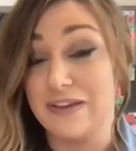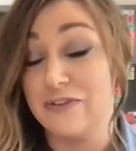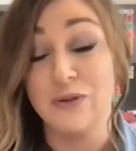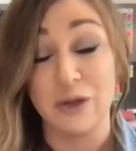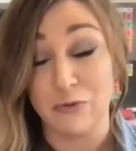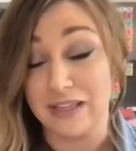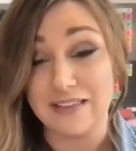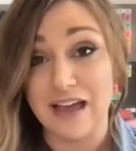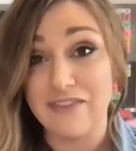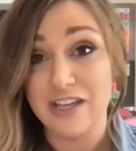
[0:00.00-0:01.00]
if you like really
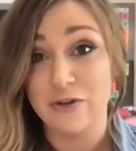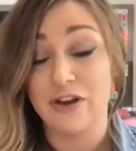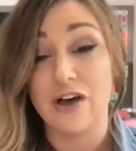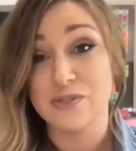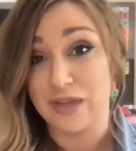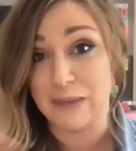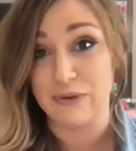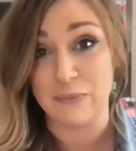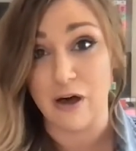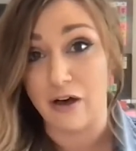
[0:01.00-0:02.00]
love it, you could also keep
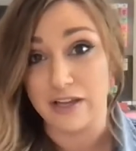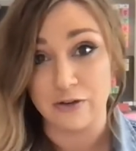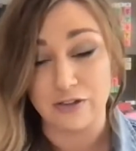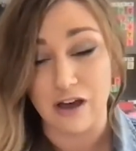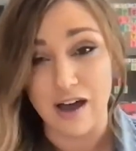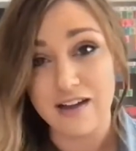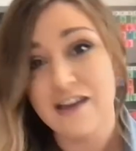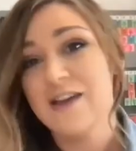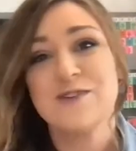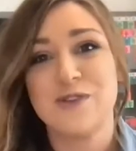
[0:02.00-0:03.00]
it up all year long.
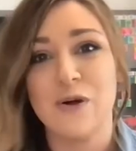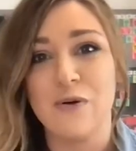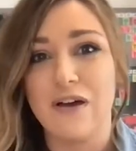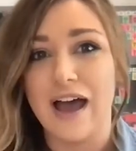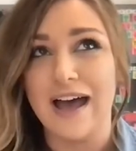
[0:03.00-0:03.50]
So